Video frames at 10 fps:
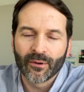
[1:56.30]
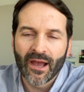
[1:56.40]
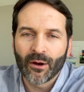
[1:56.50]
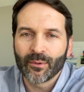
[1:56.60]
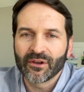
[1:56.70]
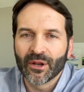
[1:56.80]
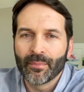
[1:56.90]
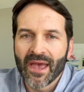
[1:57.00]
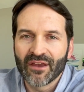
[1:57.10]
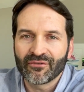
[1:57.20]
are we going
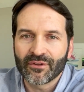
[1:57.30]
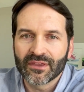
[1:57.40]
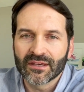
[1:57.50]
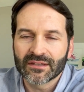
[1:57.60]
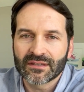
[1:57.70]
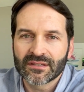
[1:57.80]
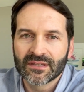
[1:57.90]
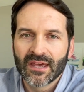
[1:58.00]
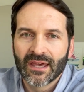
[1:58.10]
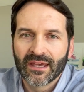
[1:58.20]
to pay for this?
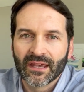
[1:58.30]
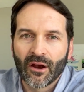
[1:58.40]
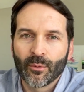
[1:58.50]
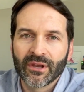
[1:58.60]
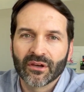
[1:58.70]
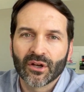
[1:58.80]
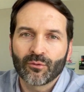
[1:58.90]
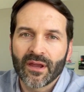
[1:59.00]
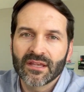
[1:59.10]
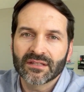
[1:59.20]
Are we going to
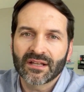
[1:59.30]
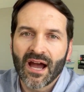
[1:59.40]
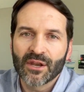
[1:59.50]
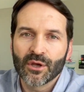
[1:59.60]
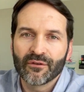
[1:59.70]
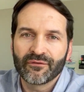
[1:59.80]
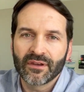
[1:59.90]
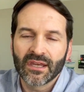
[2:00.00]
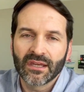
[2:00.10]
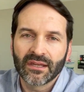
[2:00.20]
raise the condo
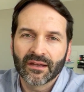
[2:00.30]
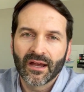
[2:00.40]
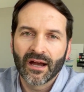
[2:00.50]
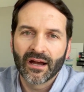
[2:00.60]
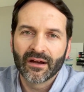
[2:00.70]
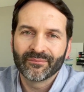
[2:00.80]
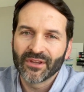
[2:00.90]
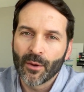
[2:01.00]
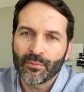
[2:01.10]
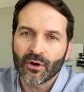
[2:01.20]
fee per